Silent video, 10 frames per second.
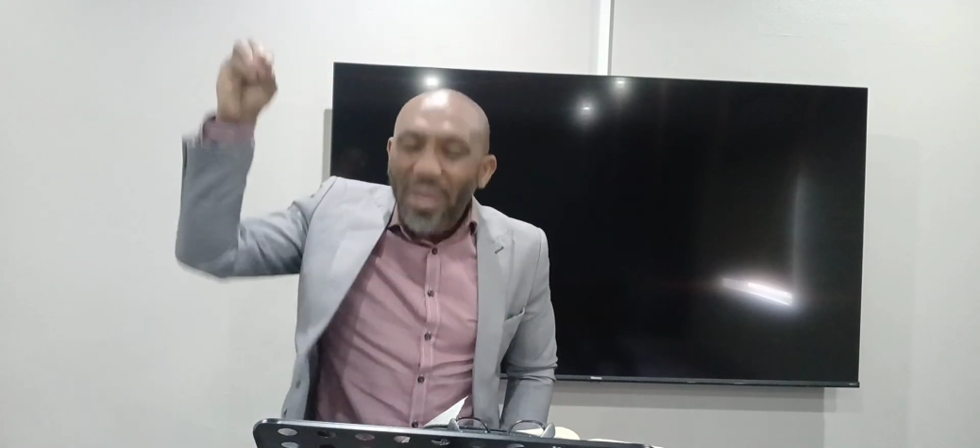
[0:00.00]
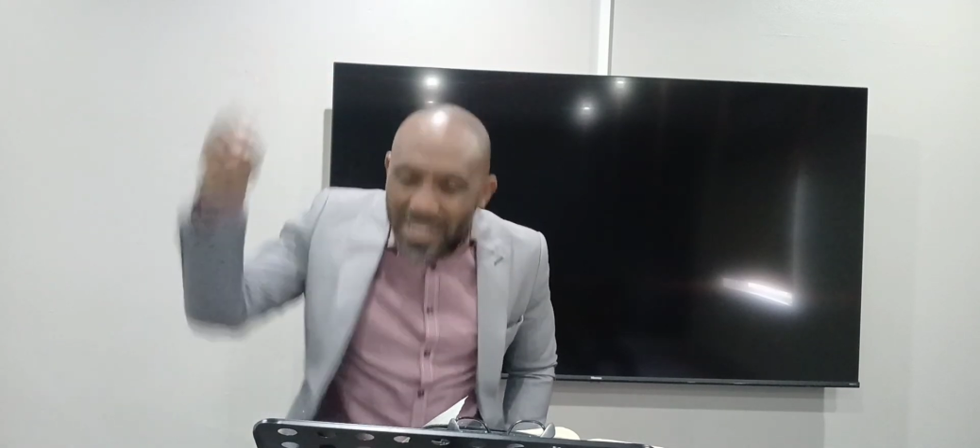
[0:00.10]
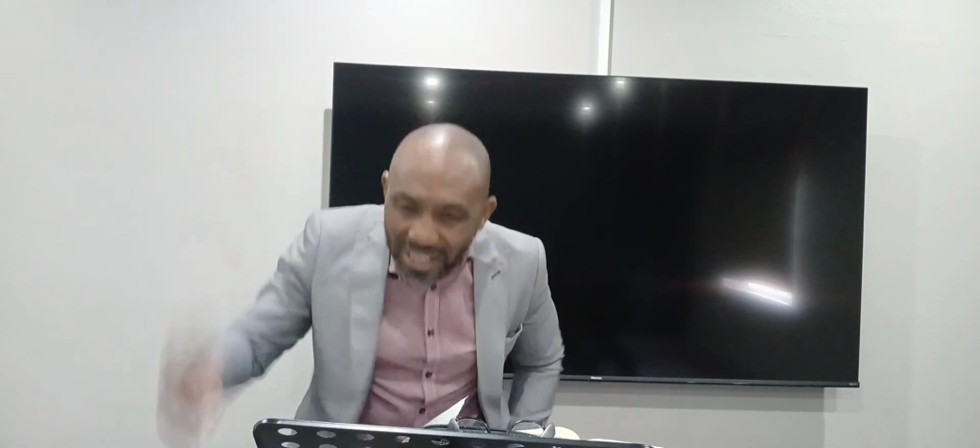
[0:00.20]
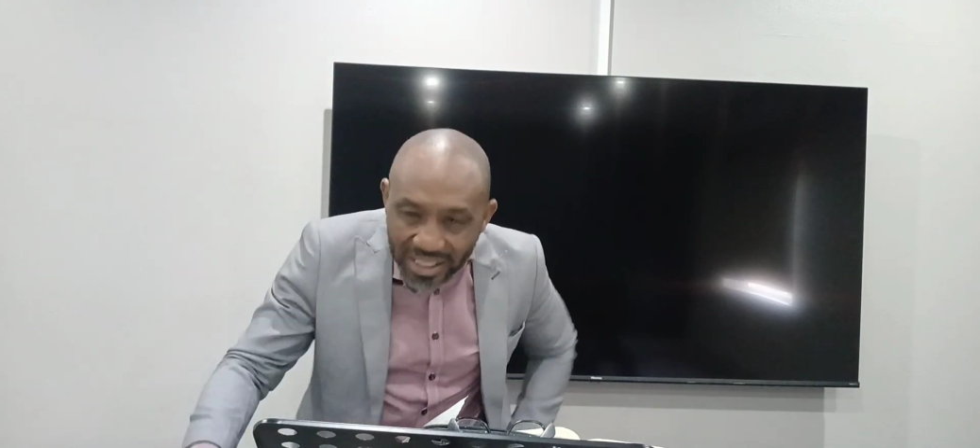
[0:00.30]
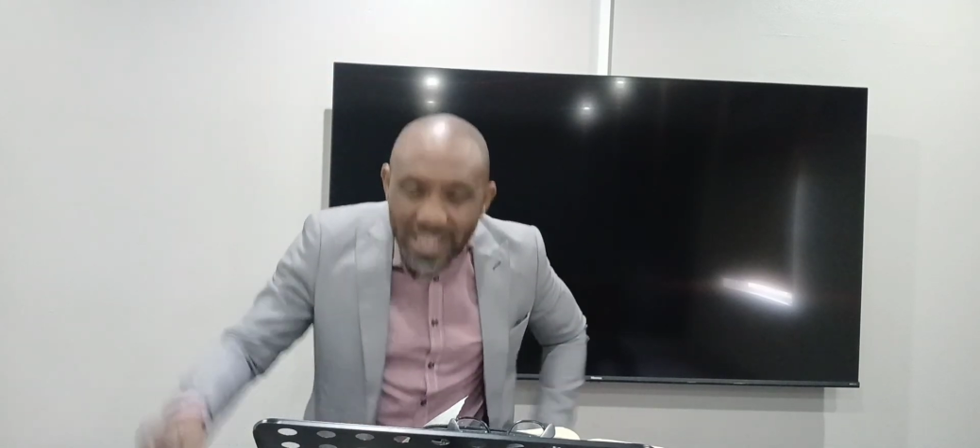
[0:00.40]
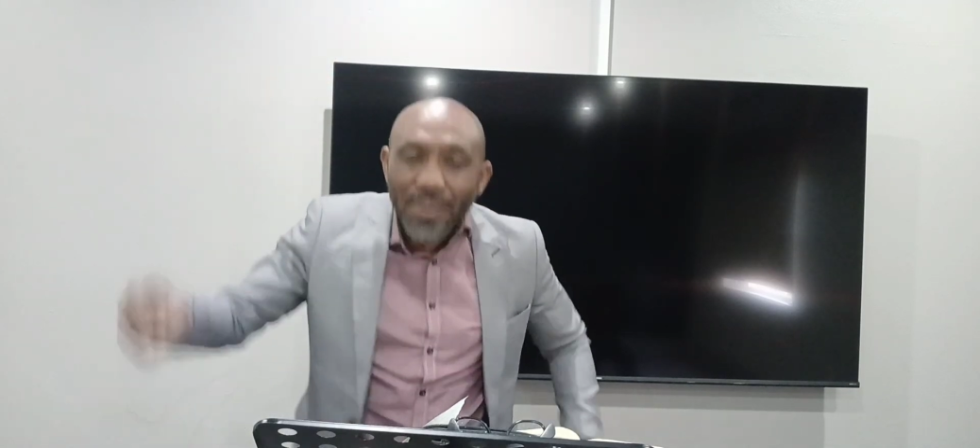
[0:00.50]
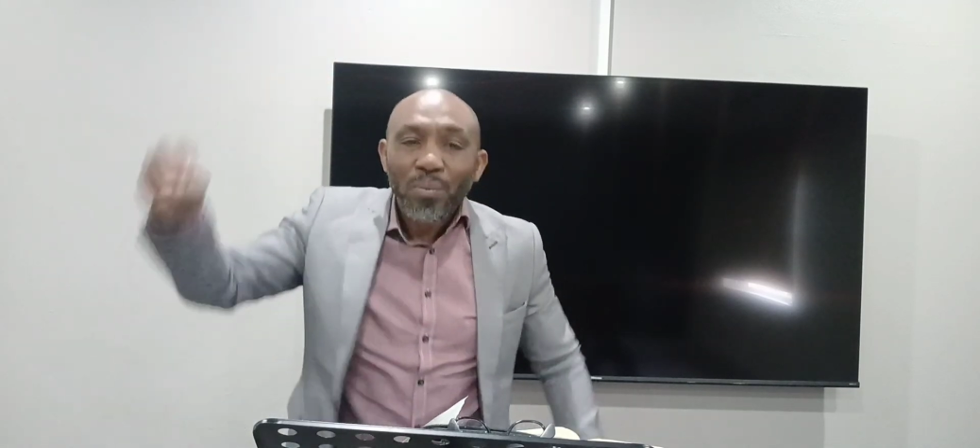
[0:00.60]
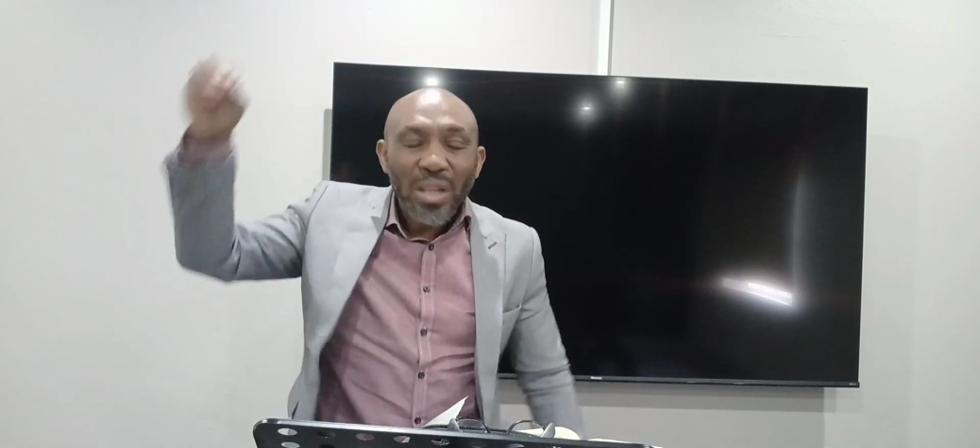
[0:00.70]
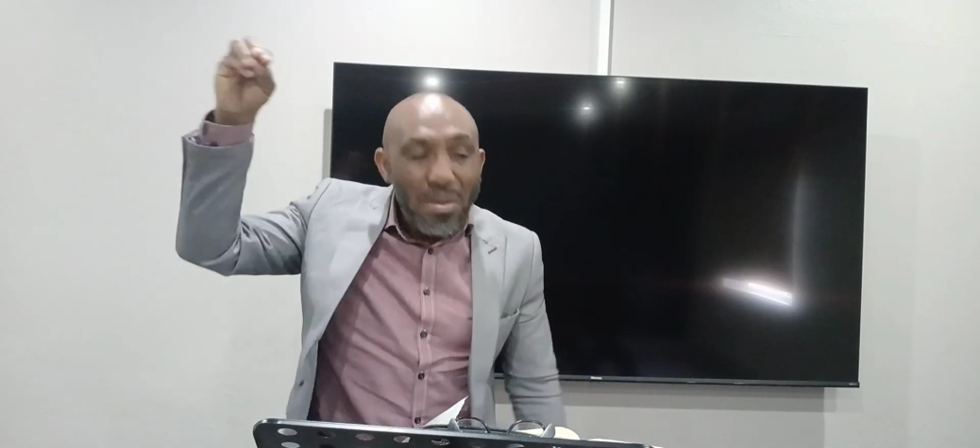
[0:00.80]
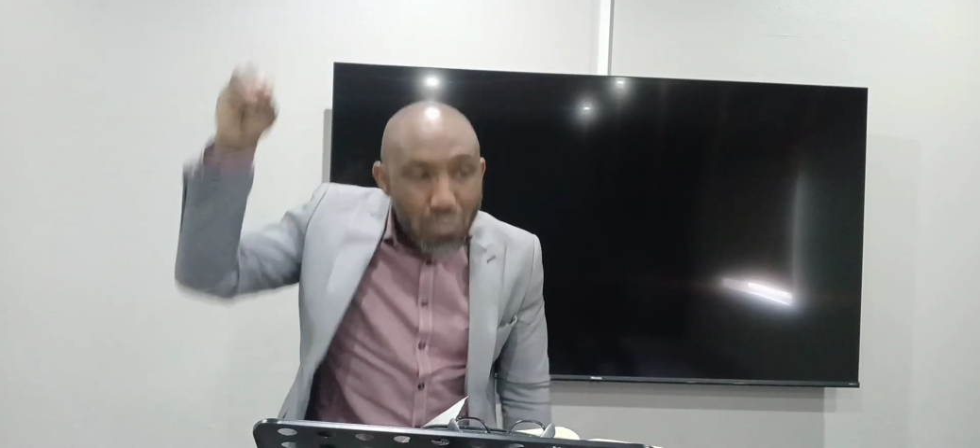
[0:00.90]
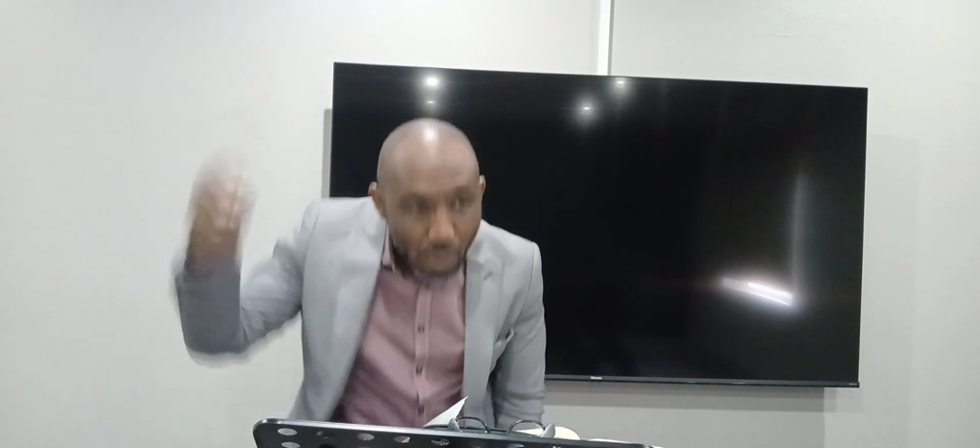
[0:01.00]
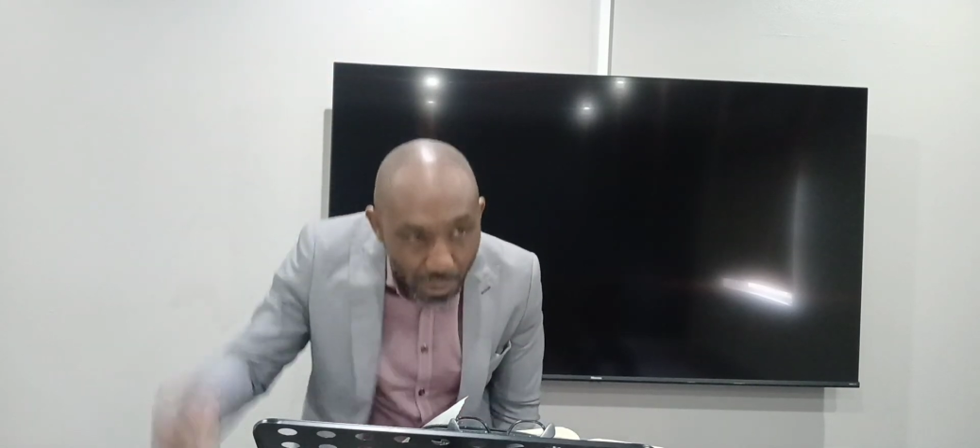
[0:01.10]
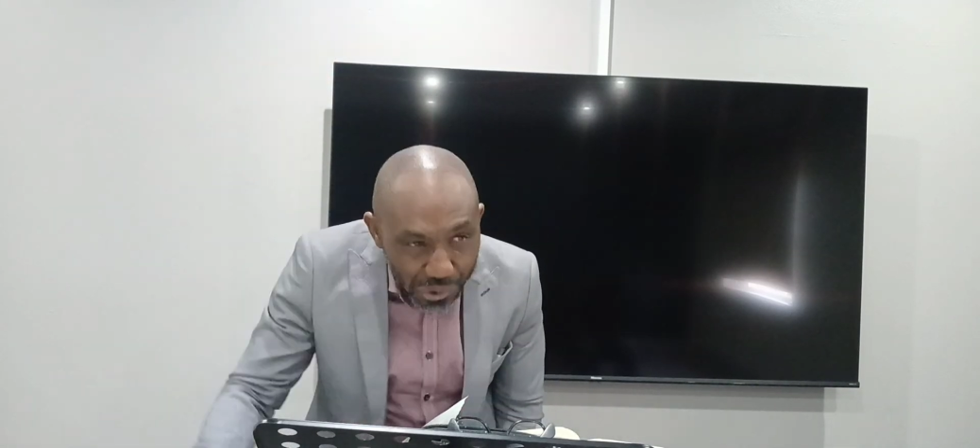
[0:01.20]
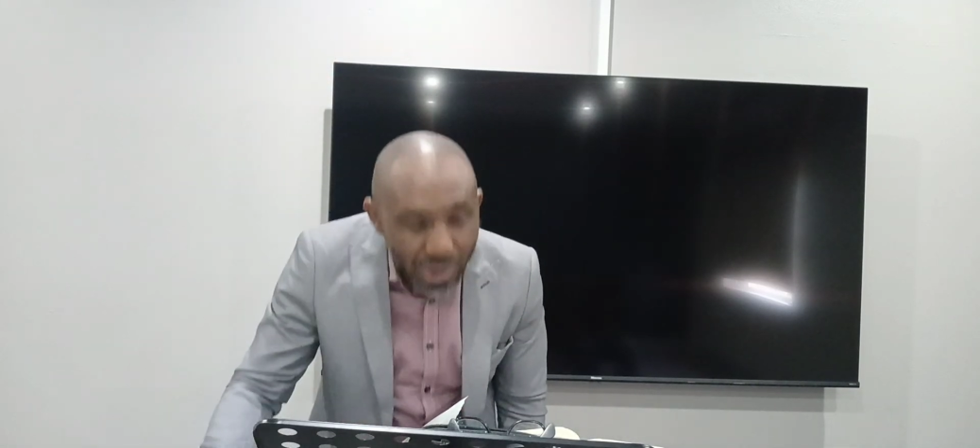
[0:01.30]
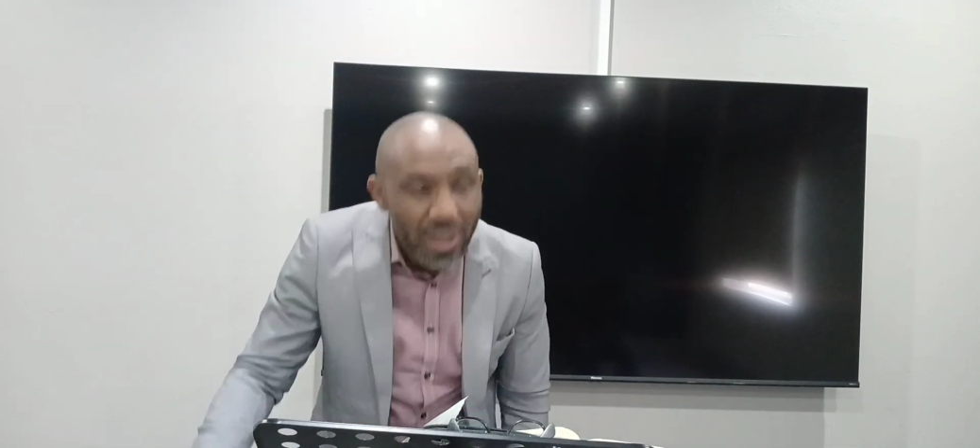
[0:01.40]
physically,
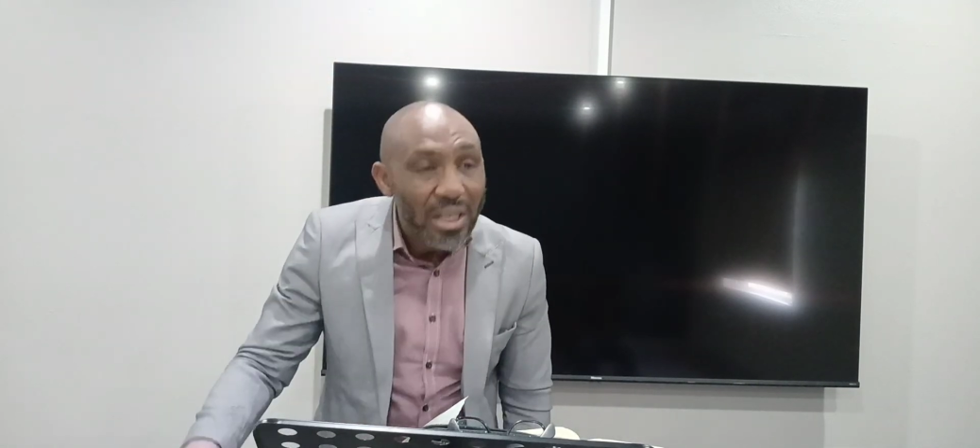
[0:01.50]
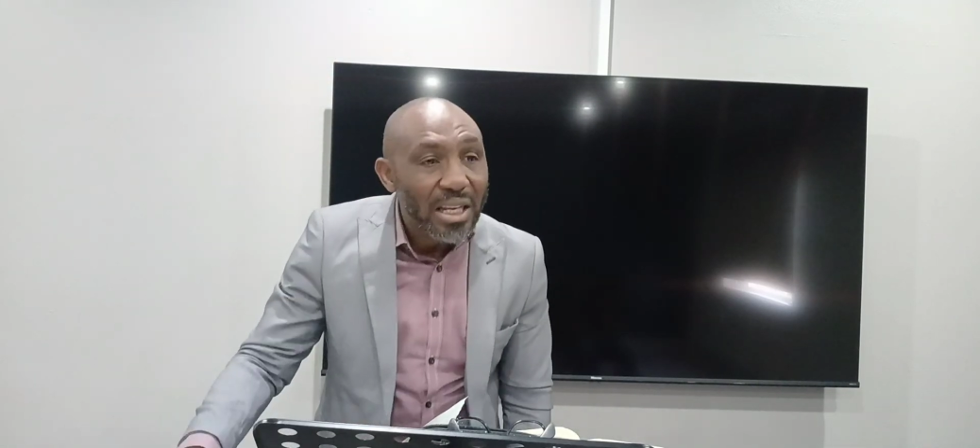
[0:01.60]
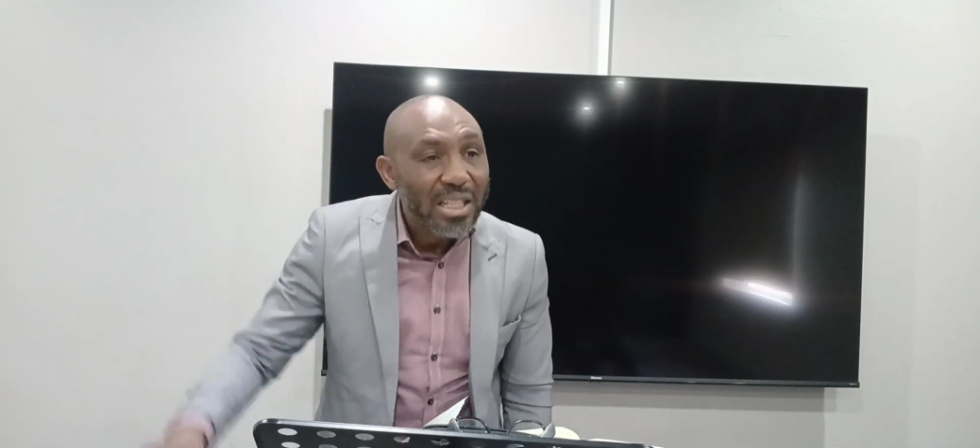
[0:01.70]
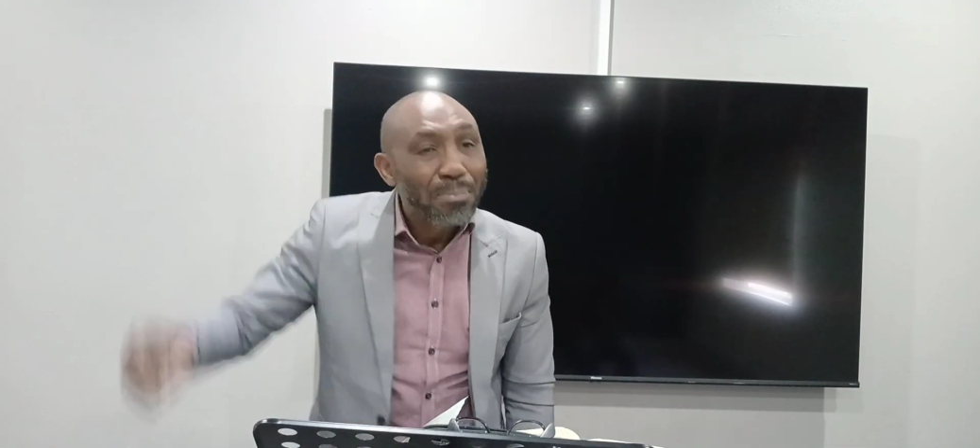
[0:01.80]
emotionally,